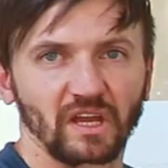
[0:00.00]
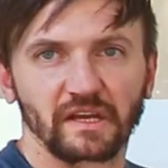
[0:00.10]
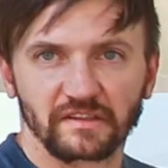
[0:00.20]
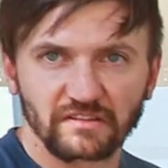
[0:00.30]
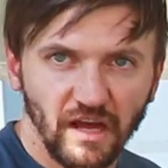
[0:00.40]

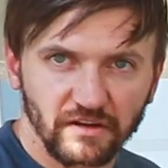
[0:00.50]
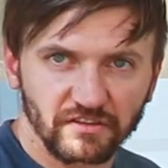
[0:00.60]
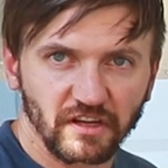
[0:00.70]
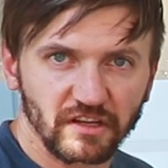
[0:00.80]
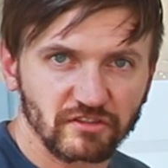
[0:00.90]
it's not
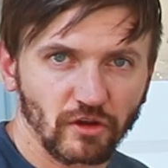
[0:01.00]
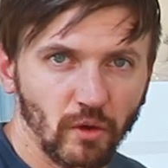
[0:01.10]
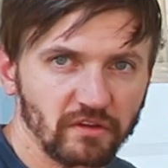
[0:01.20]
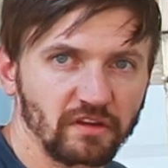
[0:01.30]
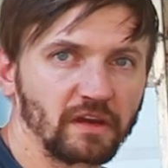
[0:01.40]
just getting
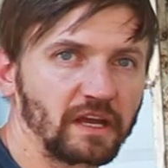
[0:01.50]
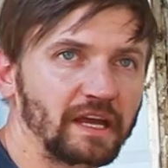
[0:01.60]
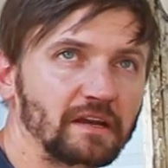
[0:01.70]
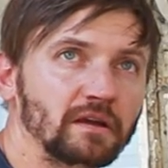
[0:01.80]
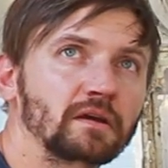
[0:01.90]
soaked
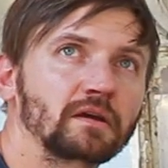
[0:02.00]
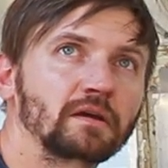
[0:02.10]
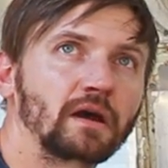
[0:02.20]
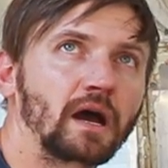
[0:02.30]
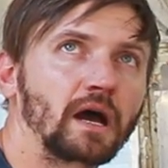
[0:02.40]
again.
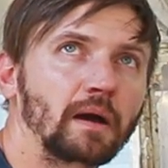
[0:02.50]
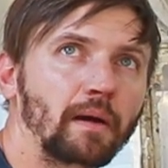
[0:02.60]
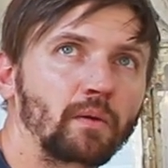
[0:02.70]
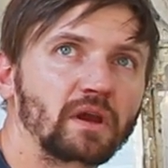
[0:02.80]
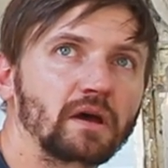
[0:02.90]

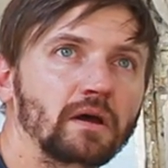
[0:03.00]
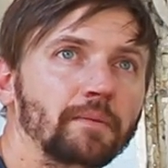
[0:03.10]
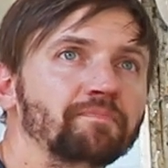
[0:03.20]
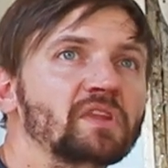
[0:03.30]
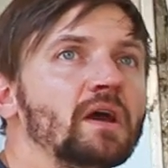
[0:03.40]
I want
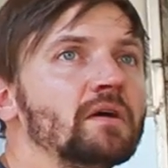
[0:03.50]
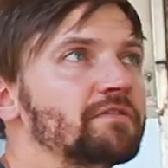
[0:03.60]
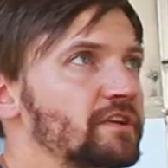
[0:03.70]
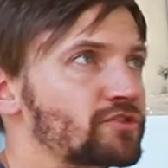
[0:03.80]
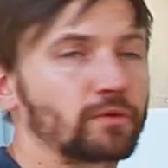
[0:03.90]
to
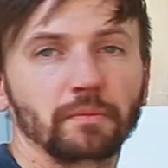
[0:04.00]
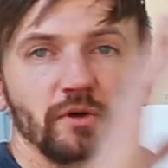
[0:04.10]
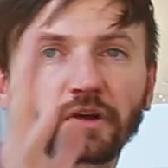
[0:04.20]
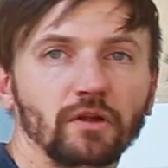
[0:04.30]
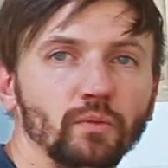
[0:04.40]
finish
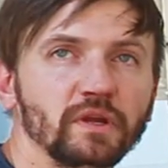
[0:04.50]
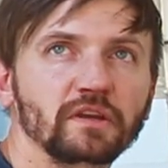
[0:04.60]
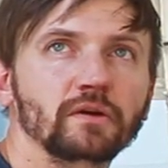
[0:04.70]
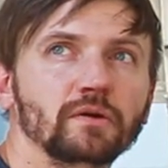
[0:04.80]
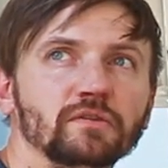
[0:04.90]
rebuilding all the
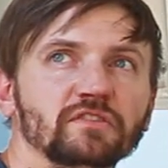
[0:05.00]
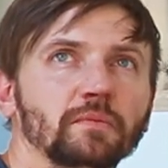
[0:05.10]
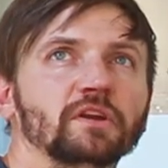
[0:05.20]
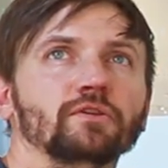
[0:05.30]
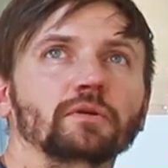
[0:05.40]
windows. I'm
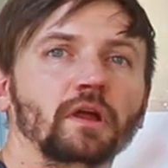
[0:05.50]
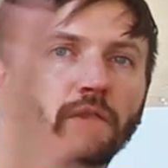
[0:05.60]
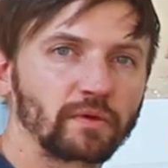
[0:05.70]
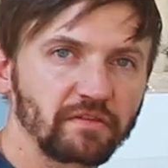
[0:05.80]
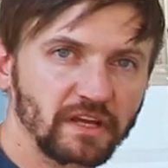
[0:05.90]
going to do a lot
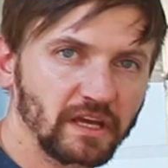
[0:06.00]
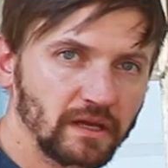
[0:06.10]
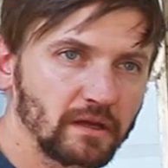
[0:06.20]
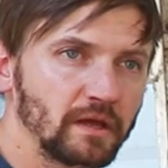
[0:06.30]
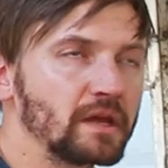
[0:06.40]
of
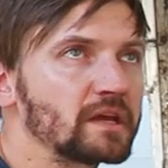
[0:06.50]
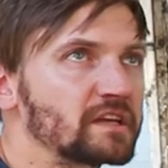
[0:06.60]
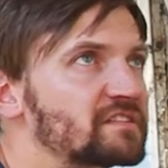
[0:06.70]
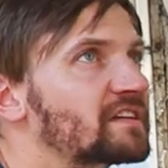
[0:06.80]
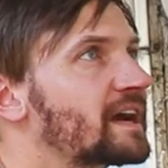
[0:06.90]
riveting
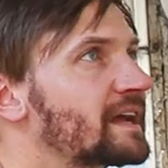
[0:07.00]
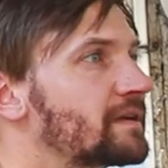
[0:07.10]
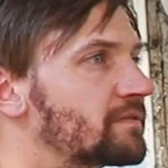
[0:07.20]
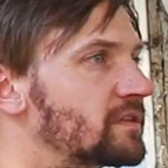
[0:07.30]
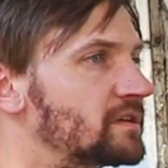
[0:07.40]
inside
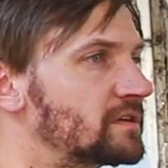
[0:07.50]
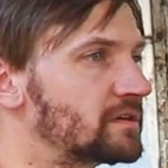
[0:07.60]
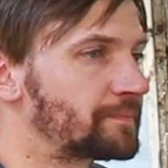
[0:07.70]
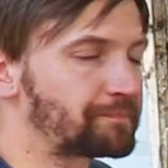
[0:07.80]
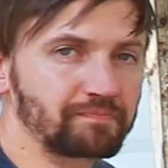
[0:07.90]
of
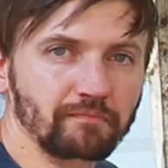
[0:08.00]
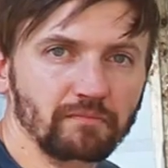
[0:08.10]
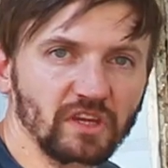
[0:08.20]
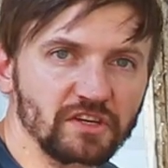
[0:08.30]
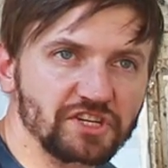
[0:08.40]
the
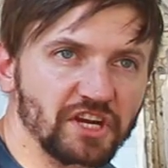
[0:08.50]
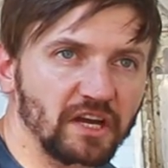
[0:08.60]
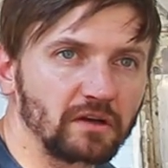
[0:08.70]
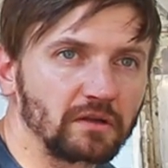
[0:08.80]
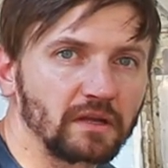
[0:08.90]

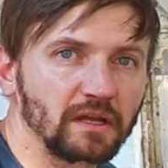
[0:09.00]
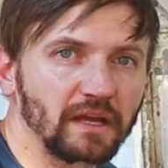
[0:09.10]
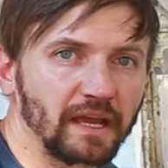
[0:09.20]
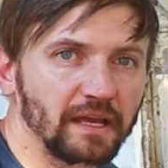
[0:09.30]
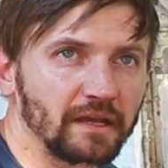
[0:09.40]
shell
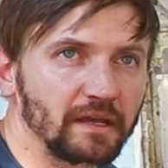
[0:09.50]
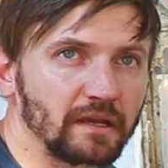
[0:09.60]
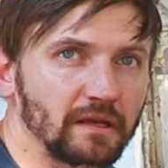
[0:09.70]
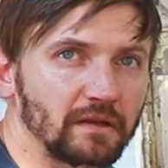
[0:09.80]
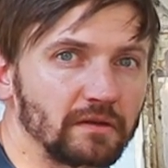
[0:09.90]

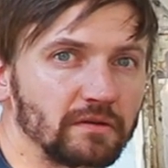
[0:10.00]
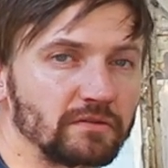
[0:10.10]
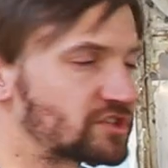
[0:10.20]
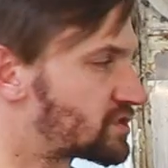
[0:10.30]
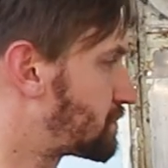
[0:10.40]

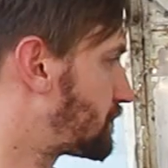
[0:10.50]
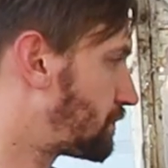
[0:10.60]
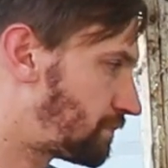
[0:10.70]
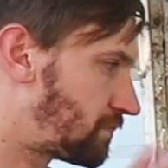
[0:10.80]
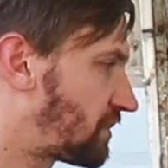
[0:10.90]
and just
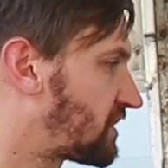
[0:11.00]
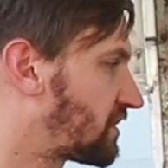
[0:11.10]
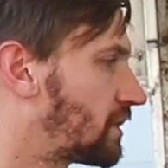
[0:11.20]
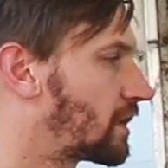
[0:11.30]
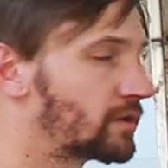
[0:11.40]

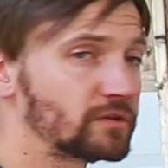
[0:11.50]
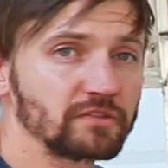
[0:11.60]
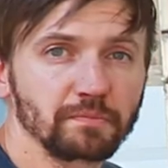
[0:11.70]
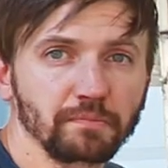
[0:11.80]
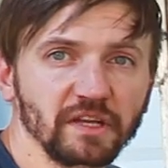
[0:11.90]
fixing a lot of
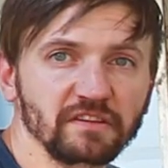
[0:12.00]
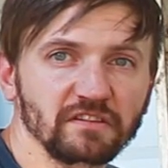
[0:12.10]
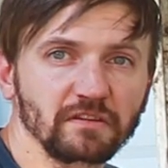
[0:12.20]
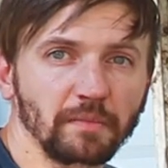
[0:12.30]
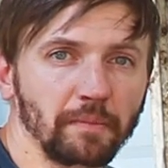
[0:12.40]
those
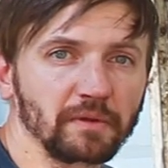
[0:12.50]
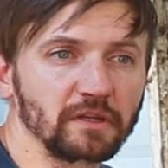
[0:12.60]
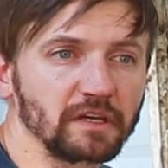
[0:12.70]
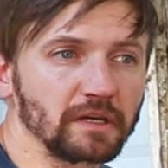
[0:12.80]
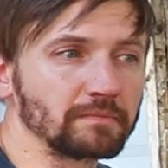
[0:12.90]
places that might be
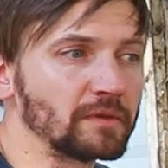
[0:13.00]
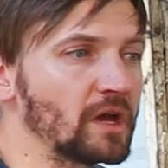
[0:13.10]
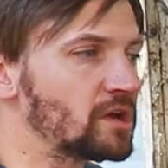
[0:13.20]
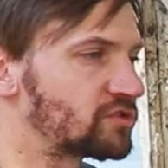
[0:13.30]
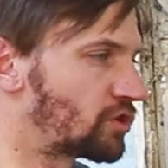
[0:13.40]
leaking.
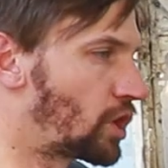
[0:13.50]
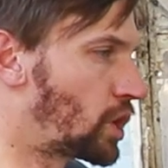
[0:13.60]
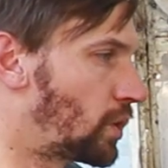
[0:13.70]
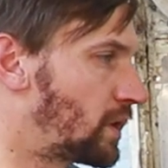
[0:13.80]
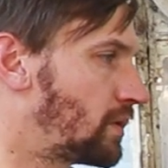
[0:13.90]
So